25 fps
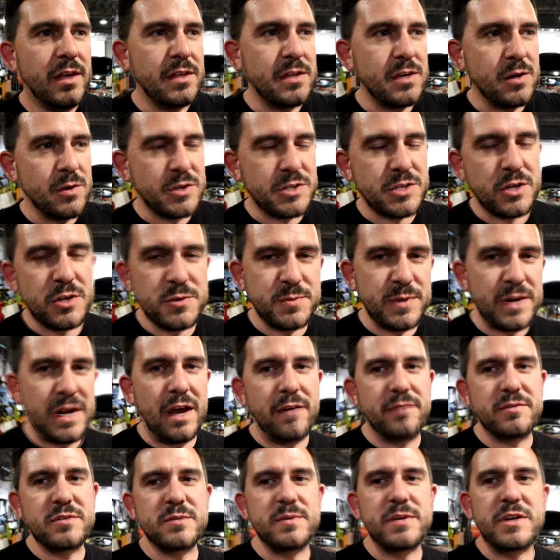the Aristo's been
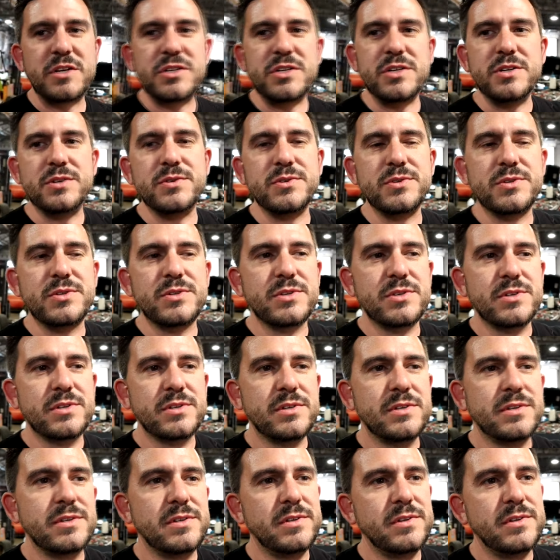having some issues.
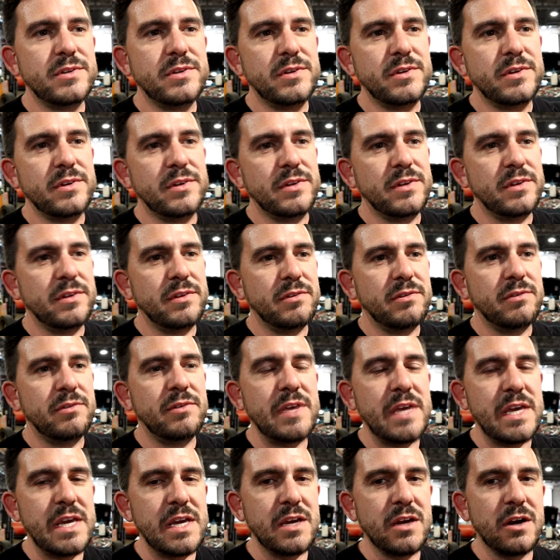
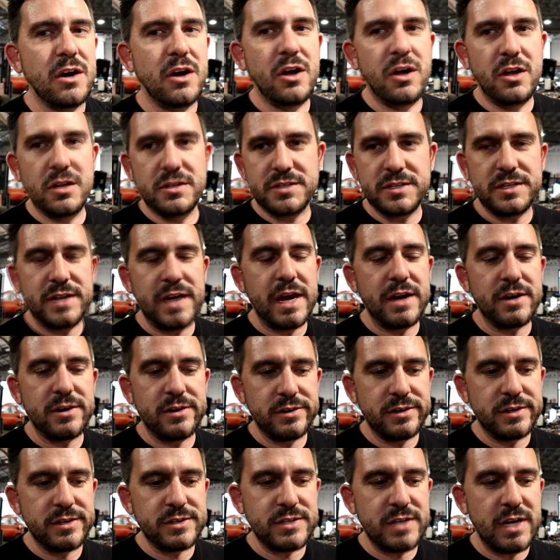The
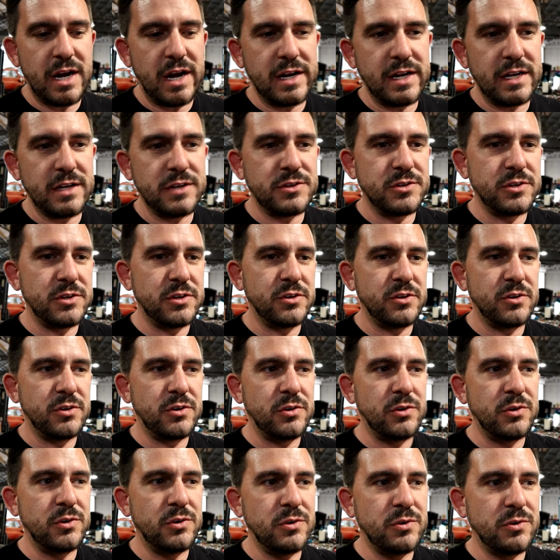alternator decided
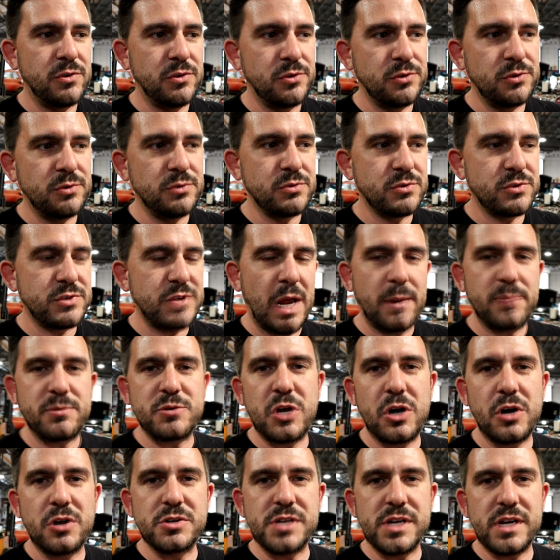to stop
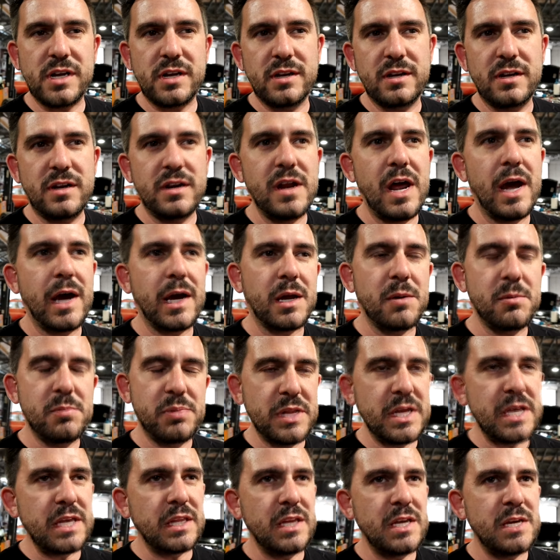charging, not
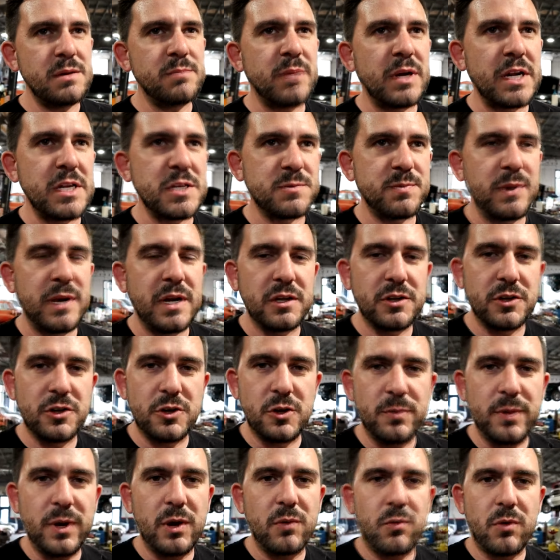completely, but it's been a
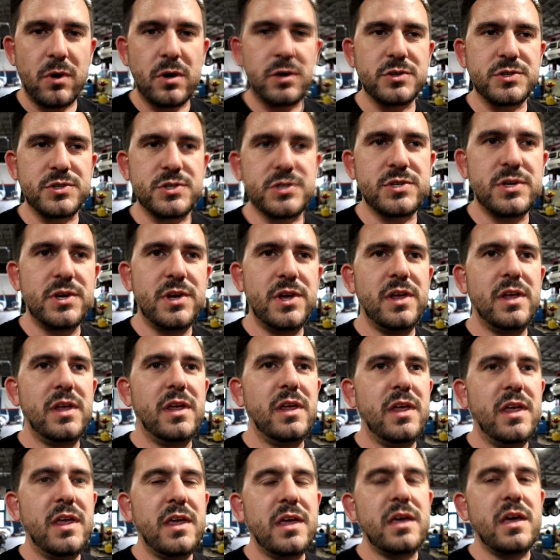little bit worse
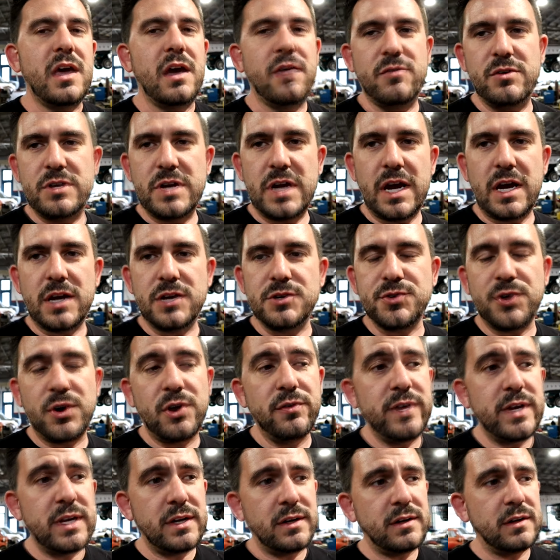every day I
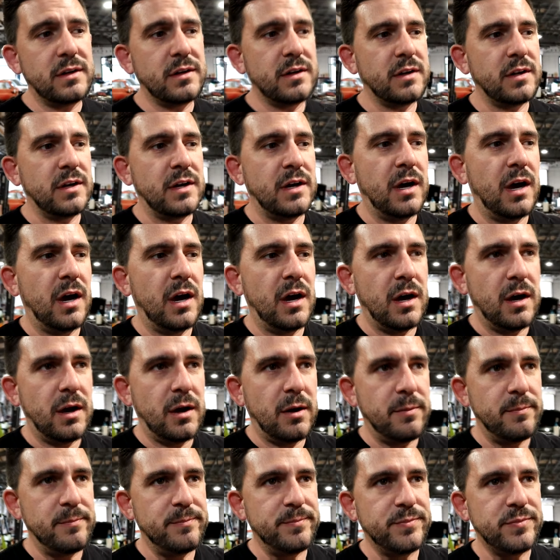drove it.
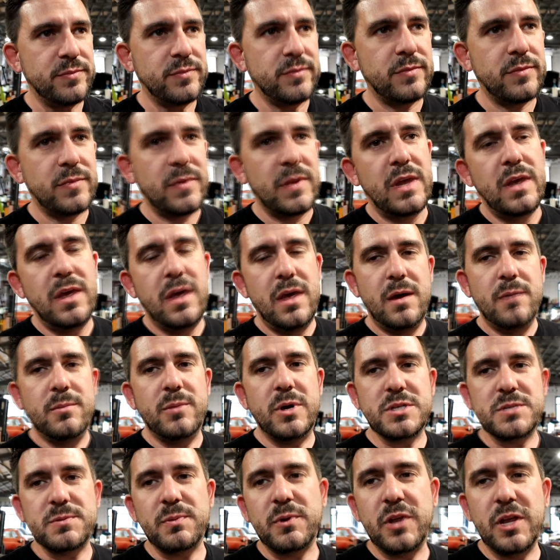
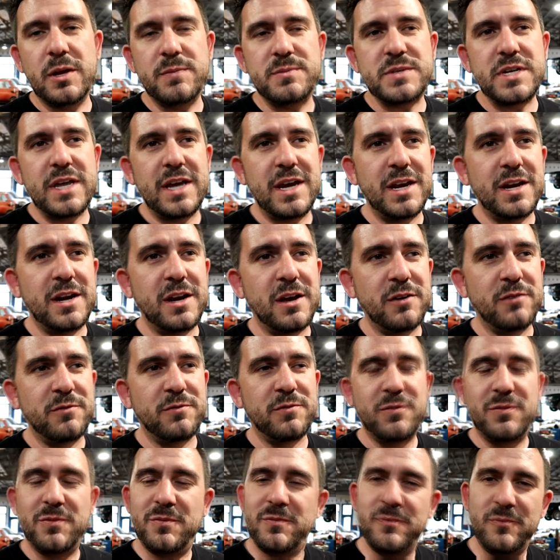Put some clips in of
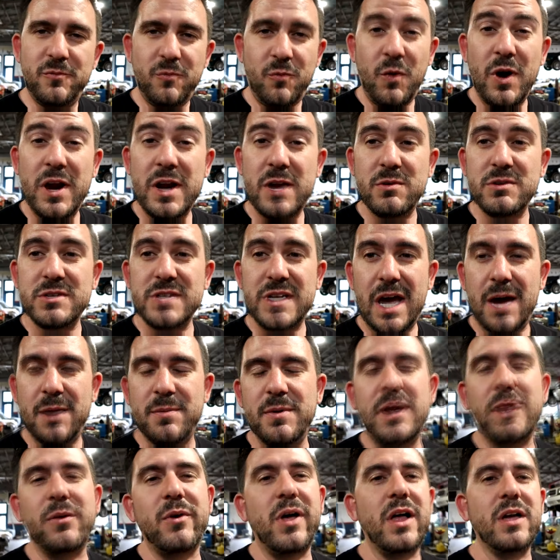when it was
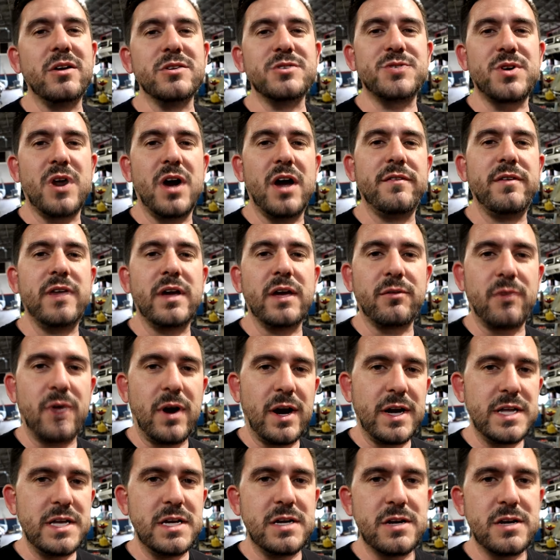happening while I was driving right